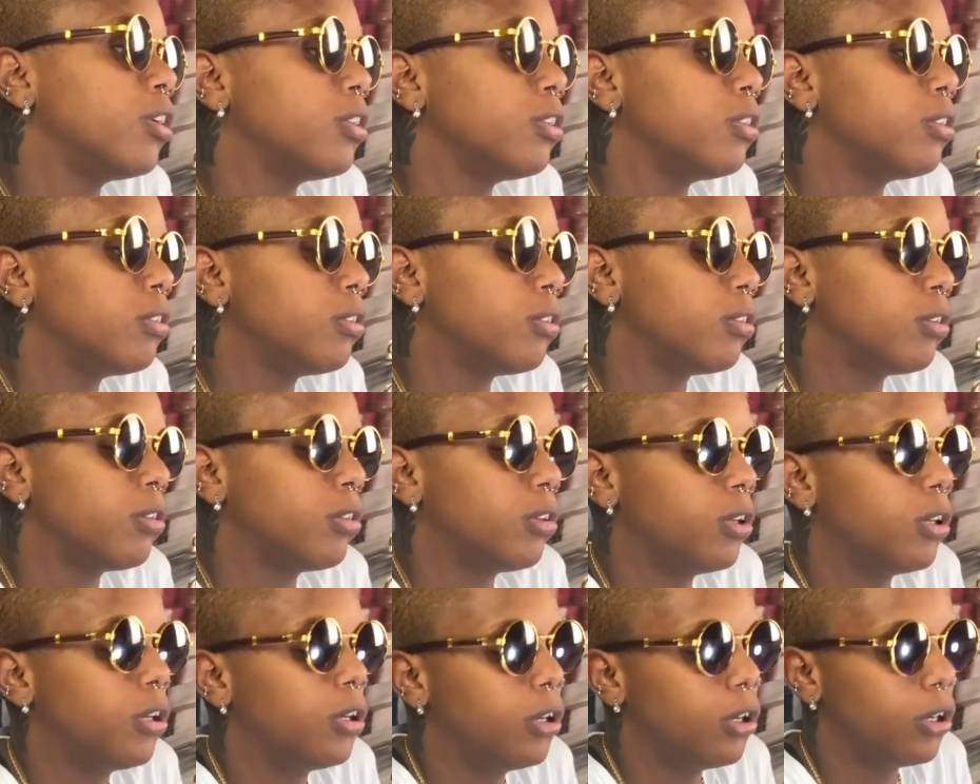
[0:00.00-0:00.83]
And
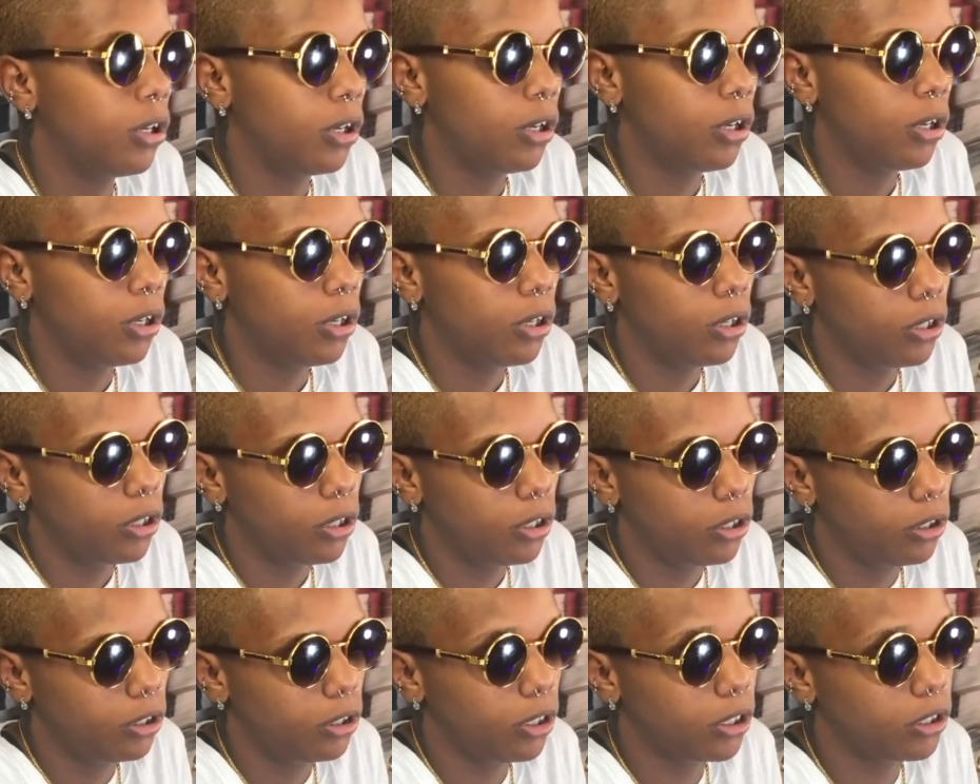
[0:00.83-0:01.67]

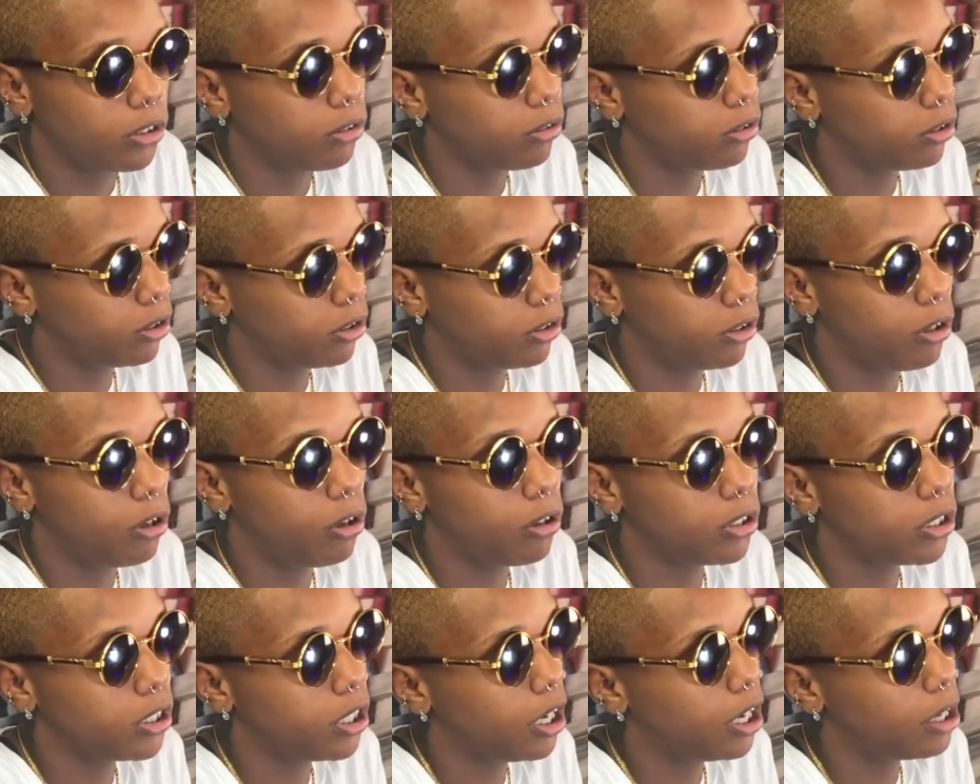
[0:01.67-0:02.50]
there's
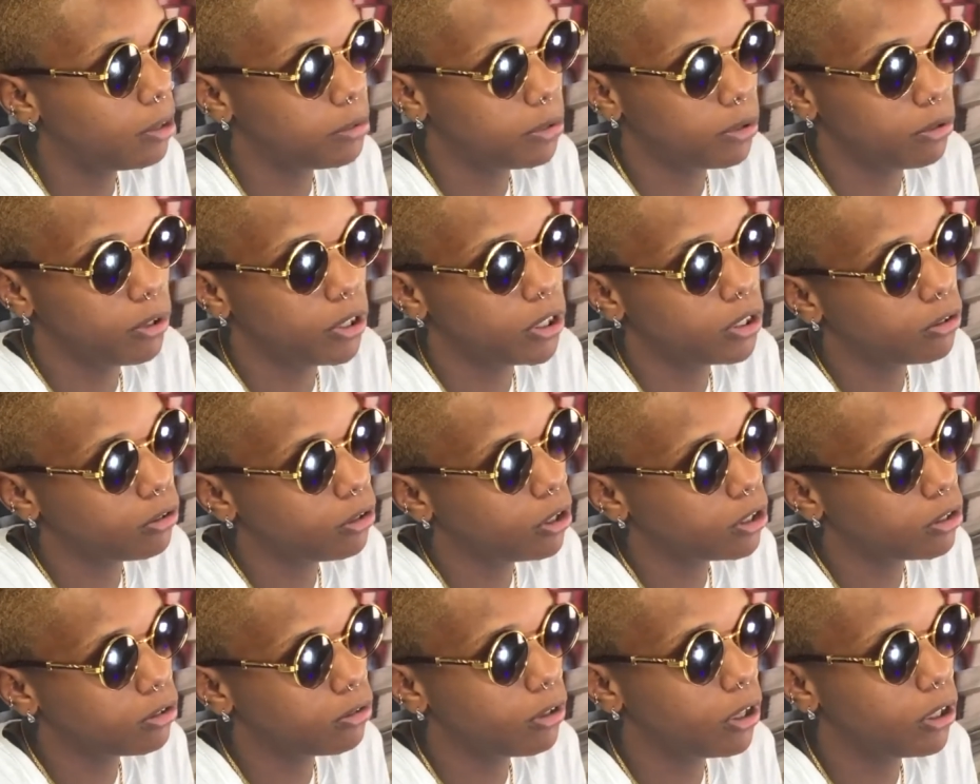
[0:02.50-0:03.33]
all types of
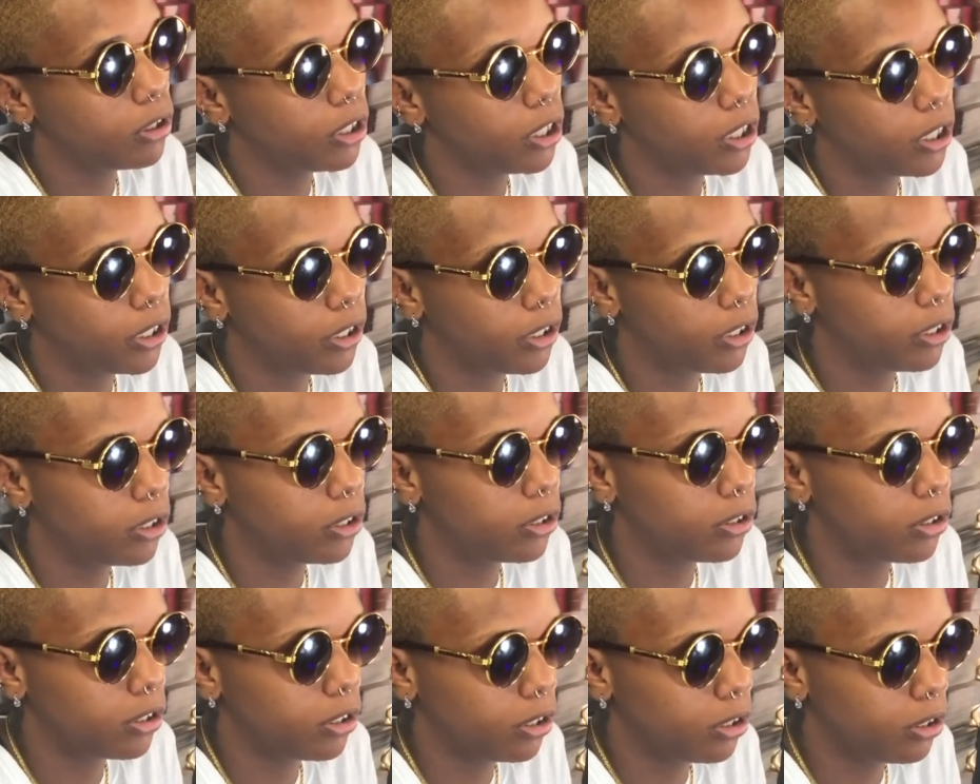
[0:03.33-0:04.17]
restaurants around that
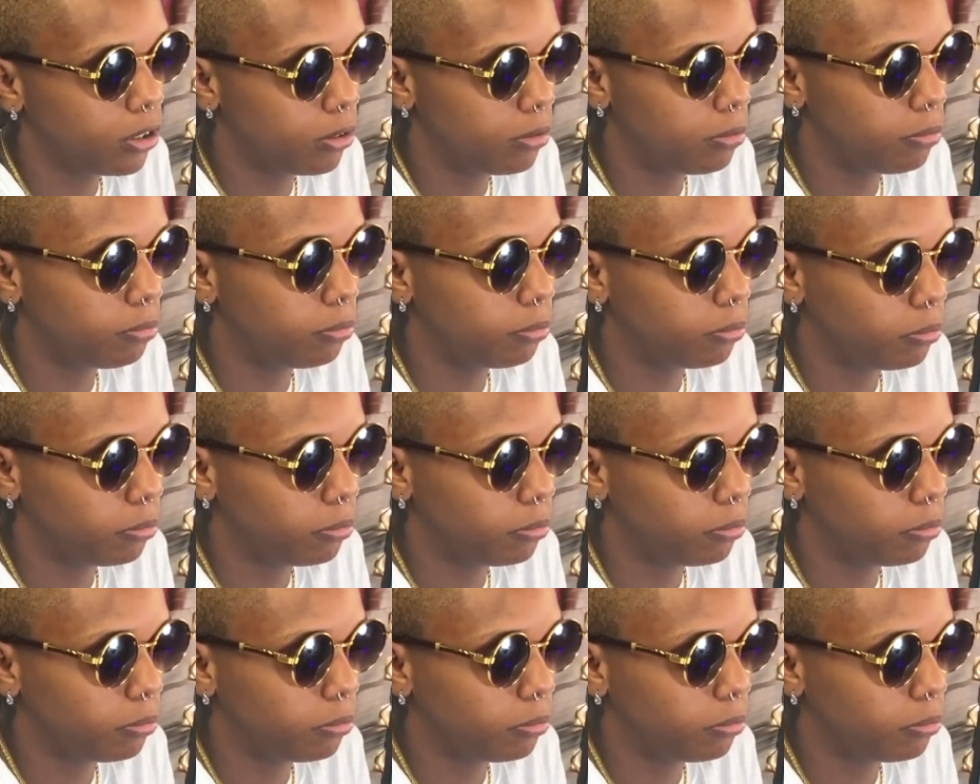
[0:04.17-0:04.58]
area. So